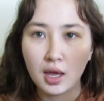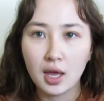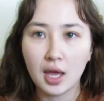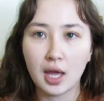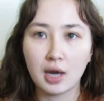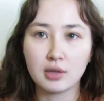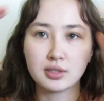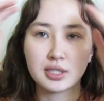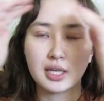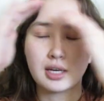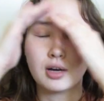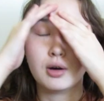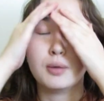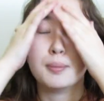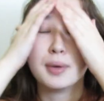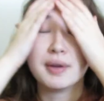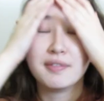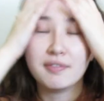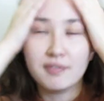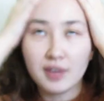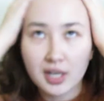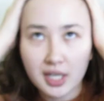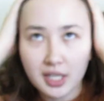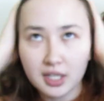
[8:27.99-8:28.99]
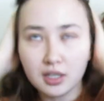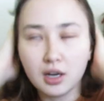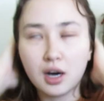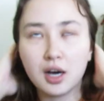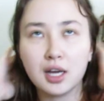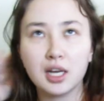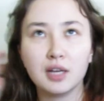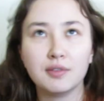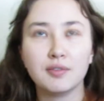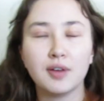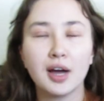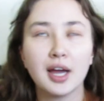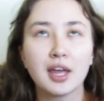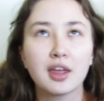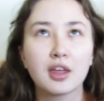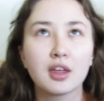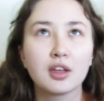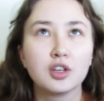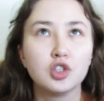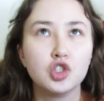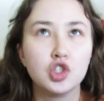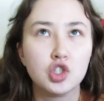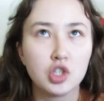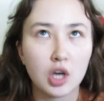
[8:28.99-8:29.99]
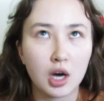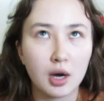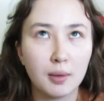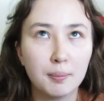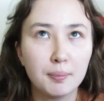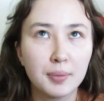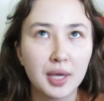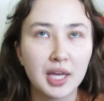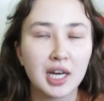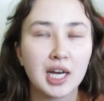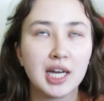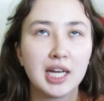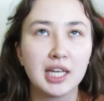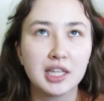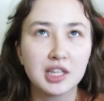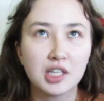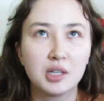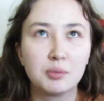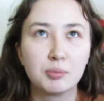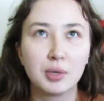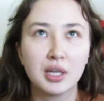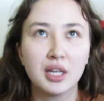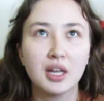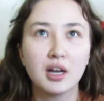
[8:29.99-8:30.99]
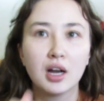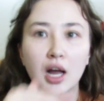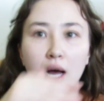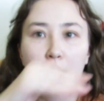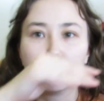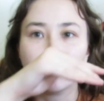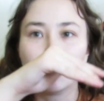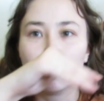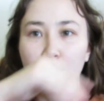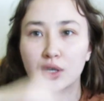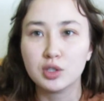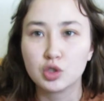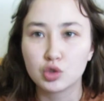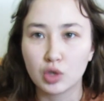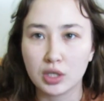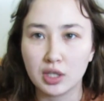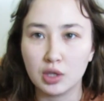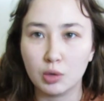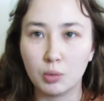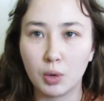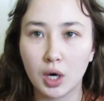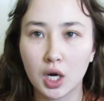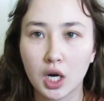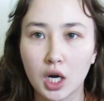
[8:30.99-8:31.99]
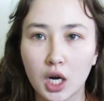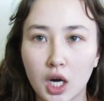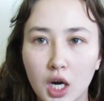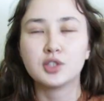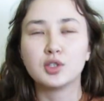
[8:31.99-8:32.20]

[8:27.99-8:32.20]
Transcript: And I was like, oh my fucking god, if I jump and I hit the umbrella, I'm going straight in the water.